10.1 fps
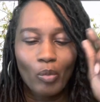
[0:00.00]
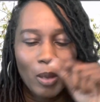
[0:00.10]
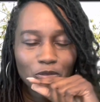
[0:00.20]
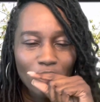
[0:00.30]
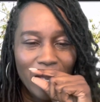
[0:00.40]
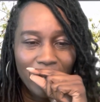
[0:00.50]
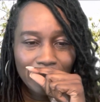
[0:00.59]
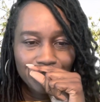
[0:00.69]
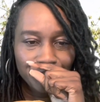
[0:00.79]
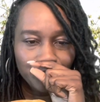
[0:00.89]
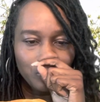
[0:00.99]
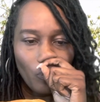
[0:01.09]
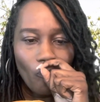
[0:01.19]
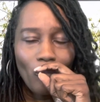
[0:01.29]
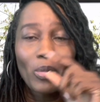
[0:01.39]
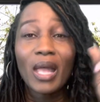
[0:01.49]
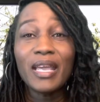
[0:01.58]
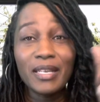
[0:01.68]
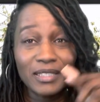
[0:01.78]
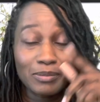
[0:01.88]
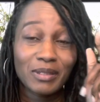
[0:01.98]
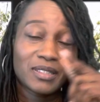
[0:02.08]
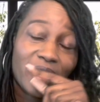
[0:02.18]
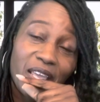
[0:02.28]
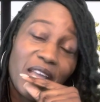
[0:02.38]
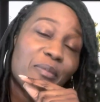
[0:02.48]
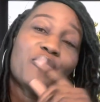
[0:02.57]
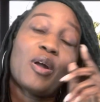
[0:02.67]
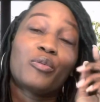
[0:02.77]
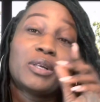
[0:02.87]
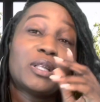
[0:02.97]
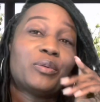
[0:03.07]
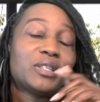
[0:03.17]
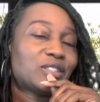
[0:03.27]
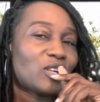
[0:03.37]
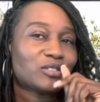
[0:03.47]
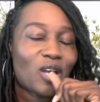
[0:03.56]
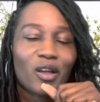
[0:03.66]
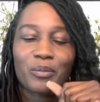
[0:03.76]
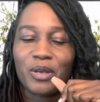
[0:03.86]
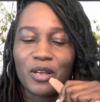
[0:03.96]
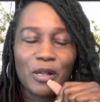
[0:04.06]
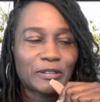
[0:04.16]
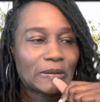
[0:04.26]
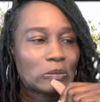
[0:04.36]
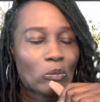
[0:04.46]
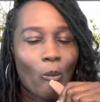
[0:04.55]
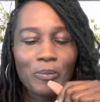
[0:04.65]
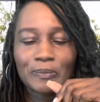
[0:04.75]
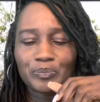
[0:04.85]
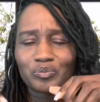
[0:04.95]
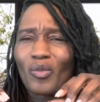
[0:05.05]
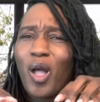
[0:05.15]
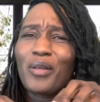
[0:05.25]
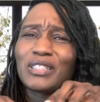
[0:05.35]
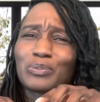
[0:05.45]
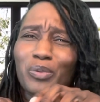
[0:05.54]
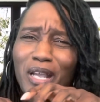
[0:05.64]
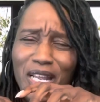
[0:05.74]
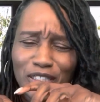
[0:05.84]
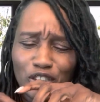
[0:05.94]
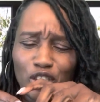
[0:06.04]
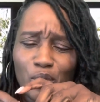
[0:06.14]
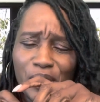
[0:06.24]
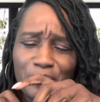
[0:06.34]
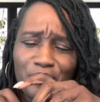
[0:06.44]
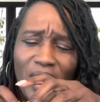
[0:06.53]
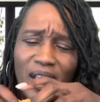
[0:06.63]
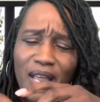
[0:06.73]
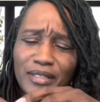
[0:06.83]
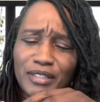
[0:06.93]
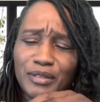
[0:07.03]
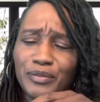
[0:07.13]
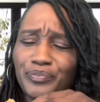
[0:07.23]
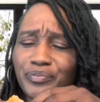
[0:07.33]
I'm trying to eat as much as I can before I really, really start talking because all this bread and chewing I gotta do.